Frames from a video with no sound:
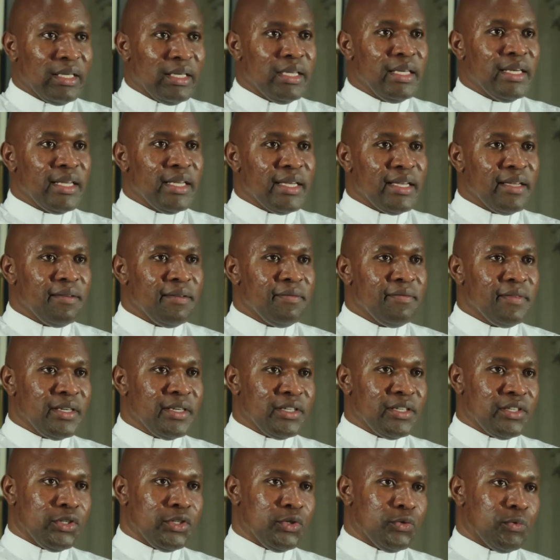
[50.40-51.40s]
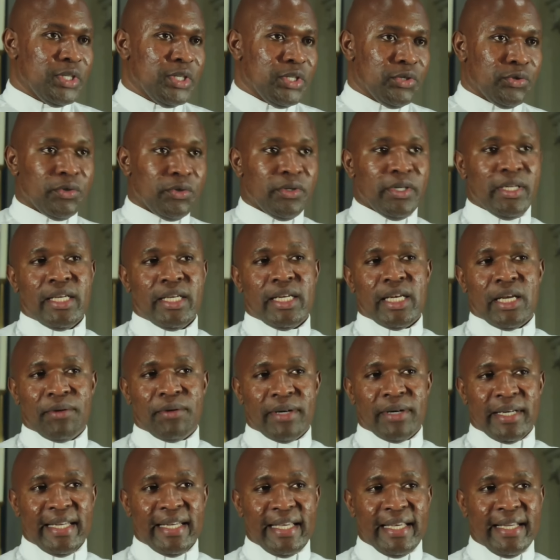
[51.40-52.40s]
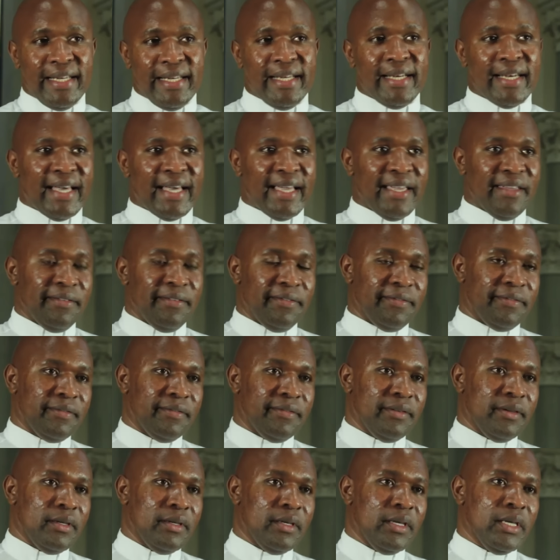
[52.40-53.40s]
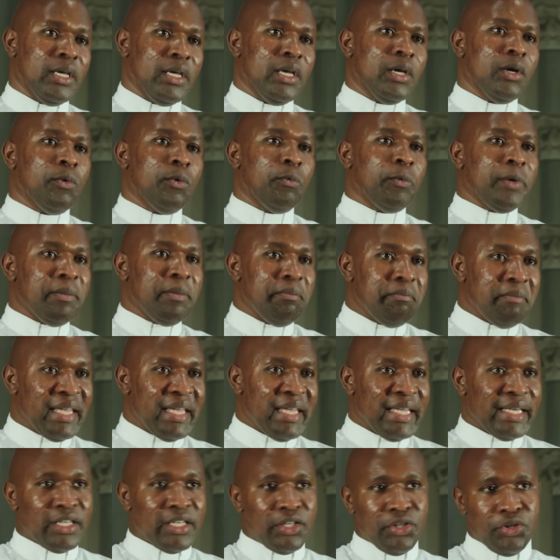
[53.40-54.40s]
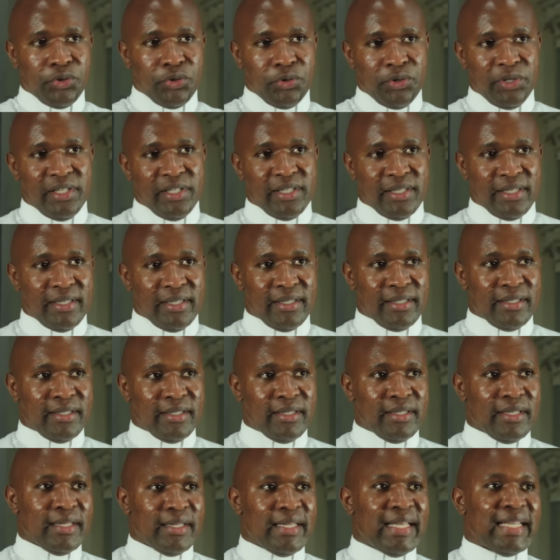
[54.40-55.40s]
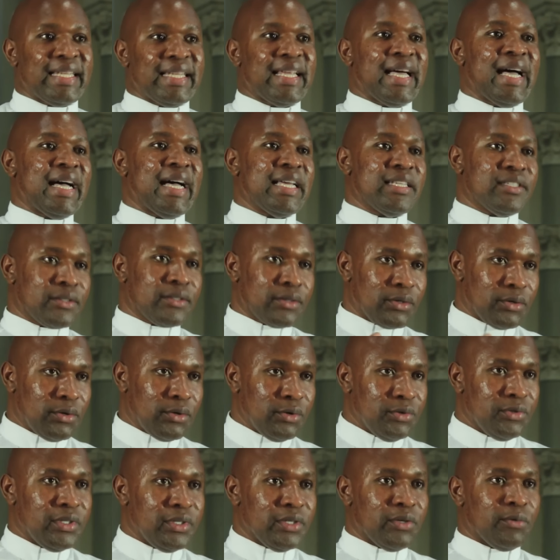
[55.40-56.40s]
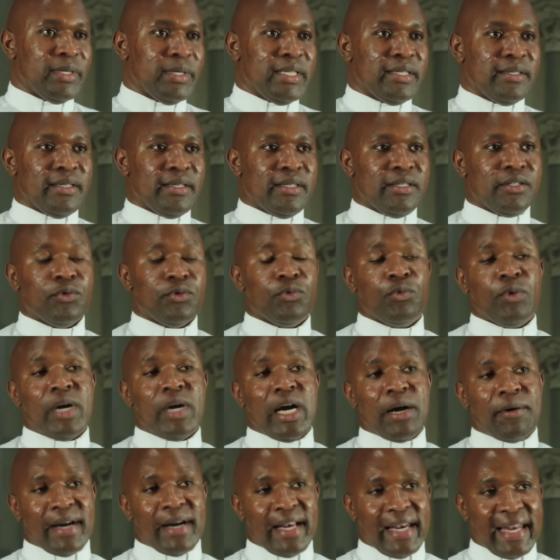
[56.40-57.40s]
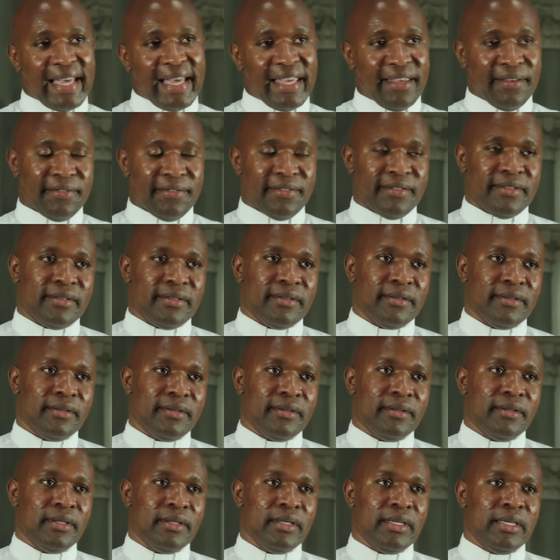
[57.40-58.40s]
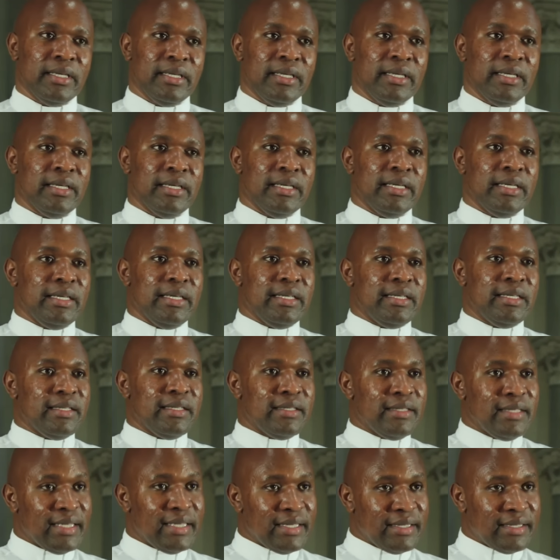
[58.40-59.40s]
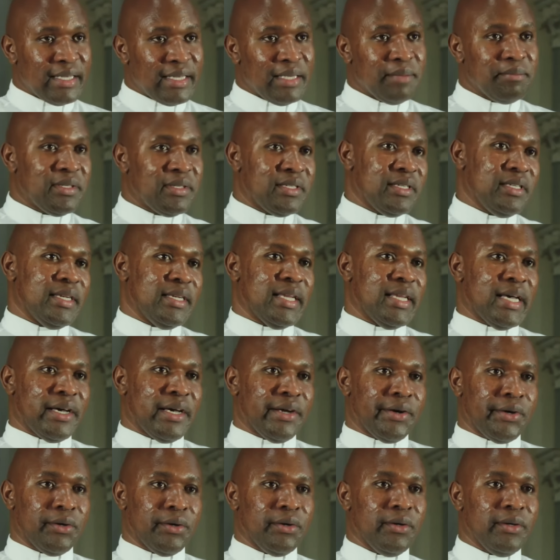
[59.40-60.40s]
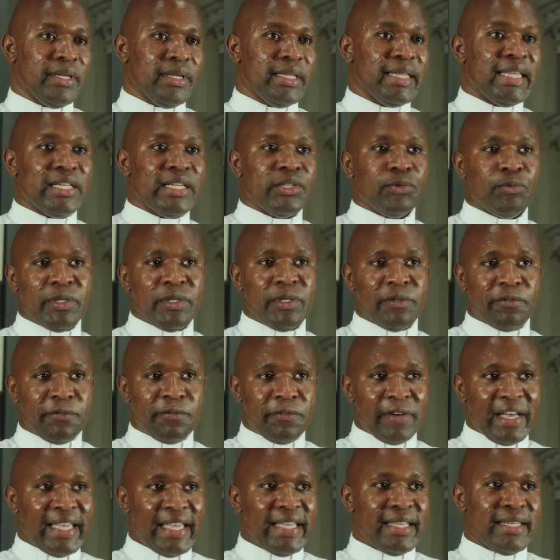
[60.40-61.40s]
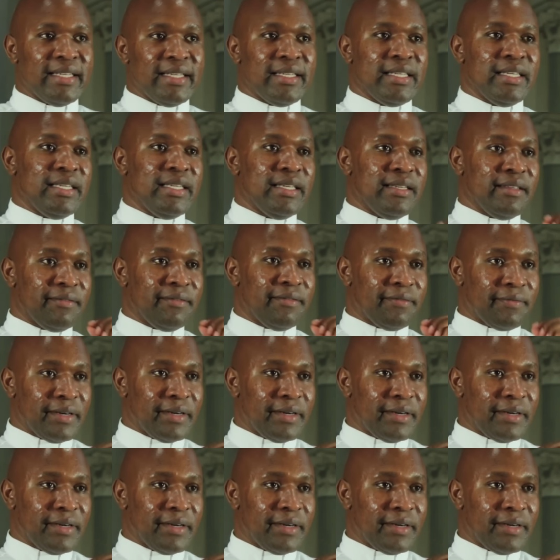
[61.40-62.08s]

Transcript: In every situation in our daily life, we make choices that has consequences to our lives. It is the same scenario that we find in the